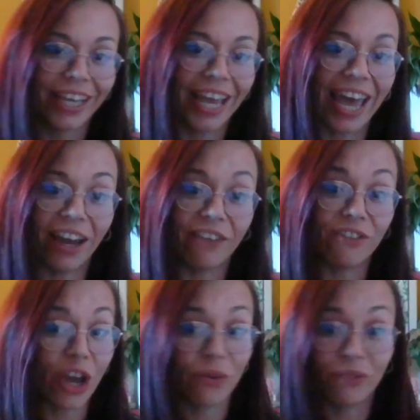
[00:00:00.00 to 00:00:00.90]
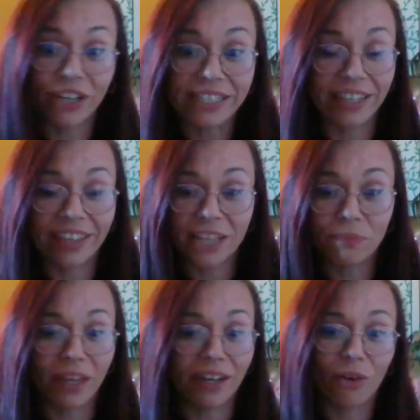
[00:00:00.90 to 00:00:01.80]
And I know there's
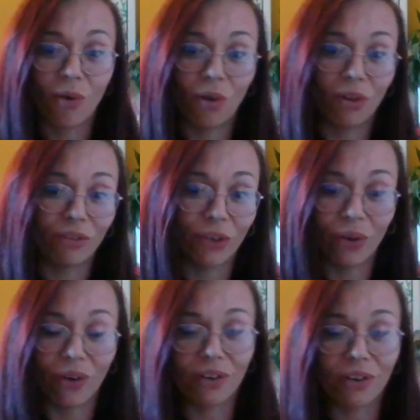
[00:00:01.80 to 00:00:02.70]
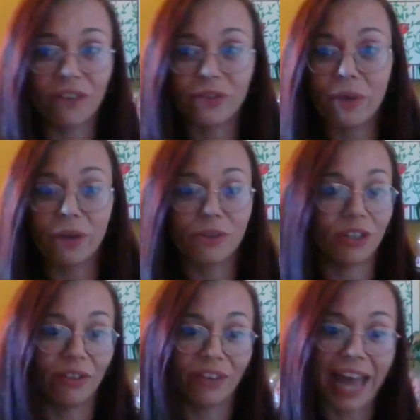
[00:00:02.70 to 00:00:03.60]
been a call for kind of a
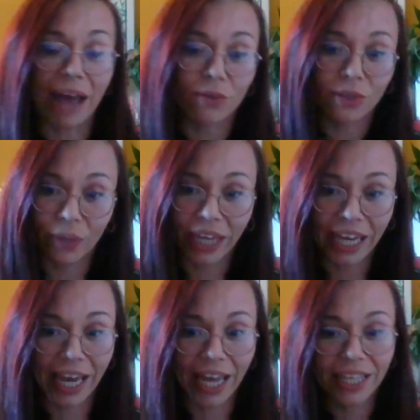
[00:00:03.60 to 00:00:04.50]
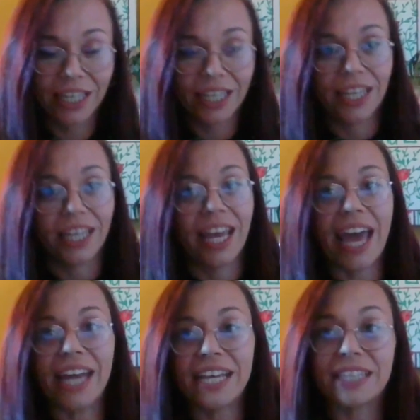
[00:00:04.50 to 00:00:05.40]
motion on the council here,
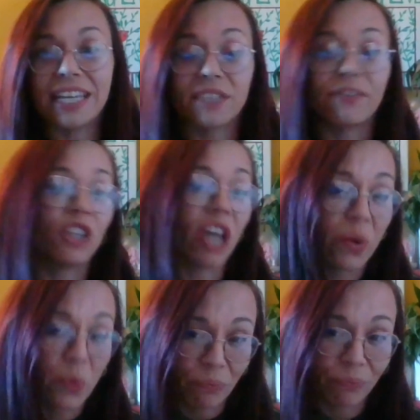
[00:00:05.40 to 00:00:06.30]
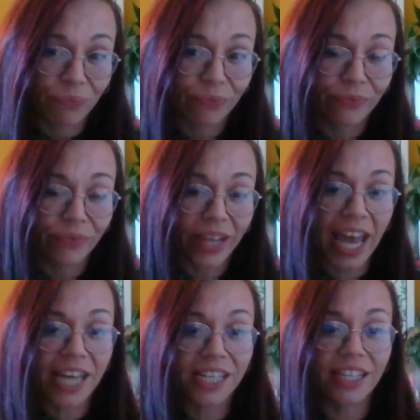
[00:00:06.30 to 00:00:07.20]
and it's for show.
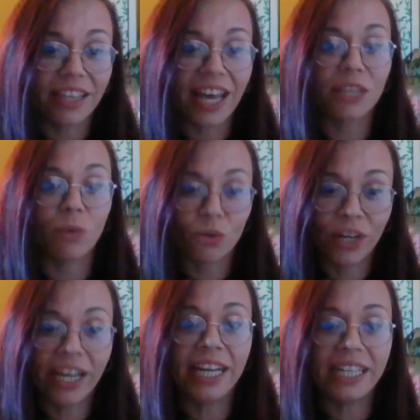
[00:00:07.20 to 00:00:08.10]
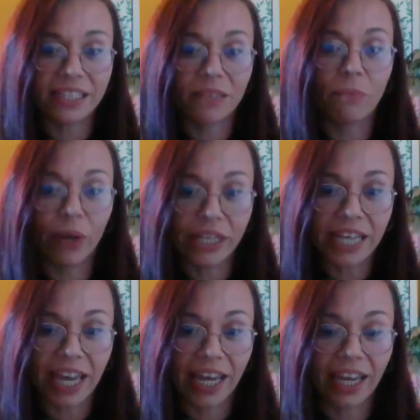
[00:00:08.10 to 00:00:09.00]
And that's what's really
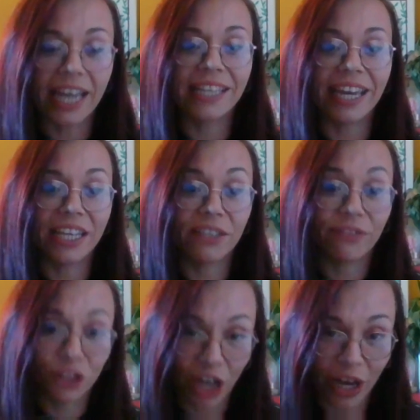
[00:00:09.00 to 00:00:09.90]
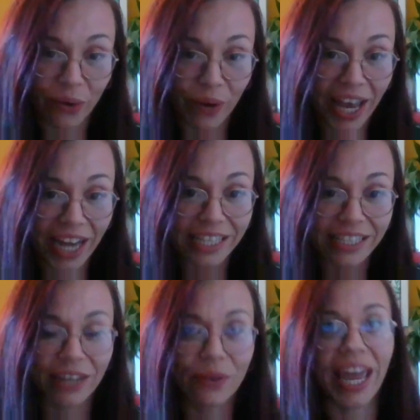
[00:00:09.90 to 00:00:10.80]
disappointing, is it is for show. And it's
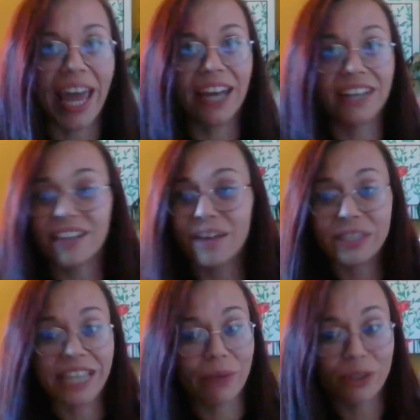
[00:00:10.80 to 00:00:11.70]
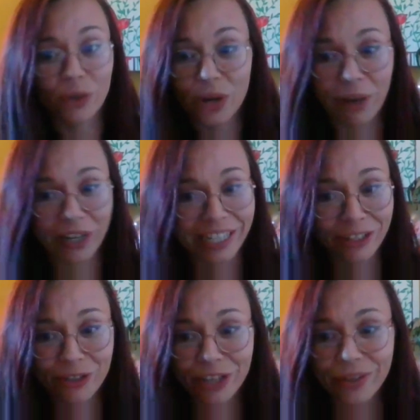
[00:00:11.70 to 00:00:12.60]
okay. And it's like we're seeing the Tory
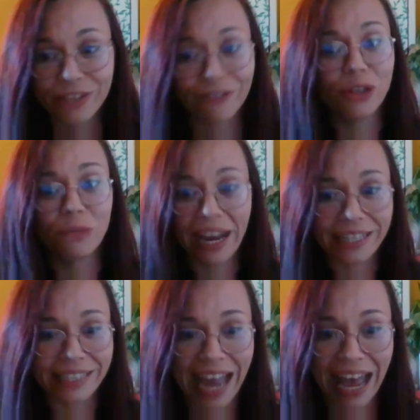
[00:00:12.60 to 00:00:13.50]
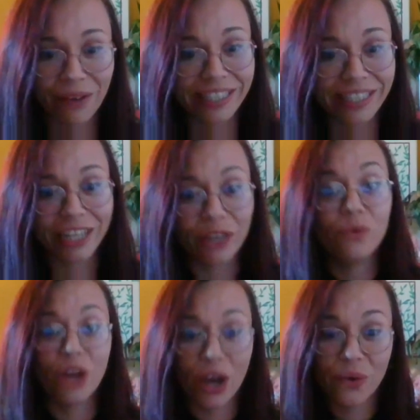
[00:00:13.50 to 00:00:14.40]
politicians going to food banks now. It's like, you
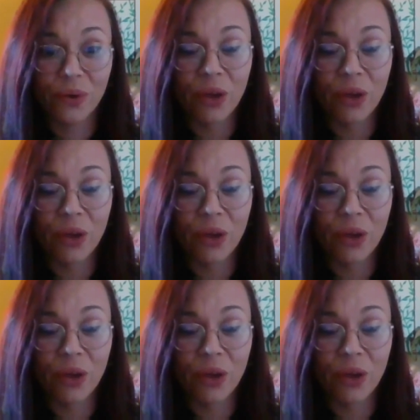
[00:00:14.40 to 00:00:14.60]
know